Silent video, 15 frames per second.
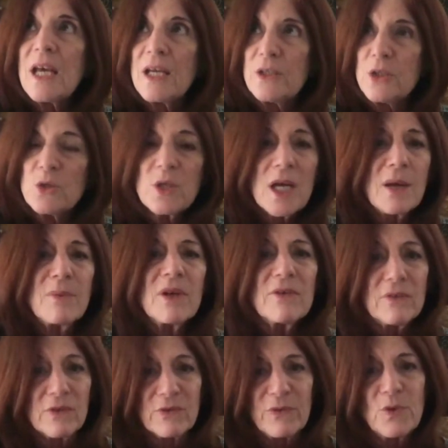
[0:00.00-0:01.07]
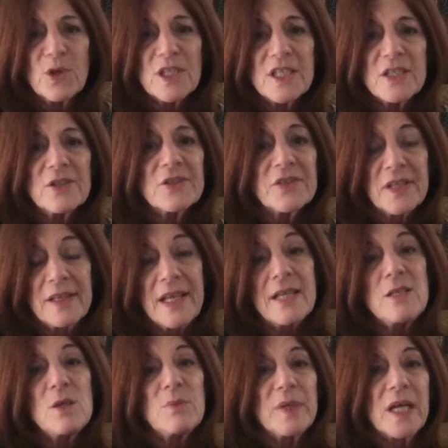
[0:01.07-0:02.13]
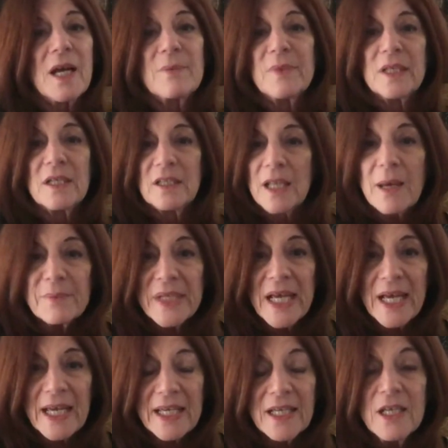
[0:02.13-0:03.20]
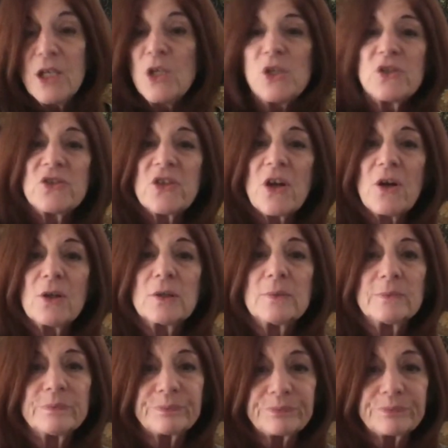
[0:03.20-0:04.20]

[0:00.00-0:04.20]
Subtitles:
a newcomer for 4 years and then you become an alumni. So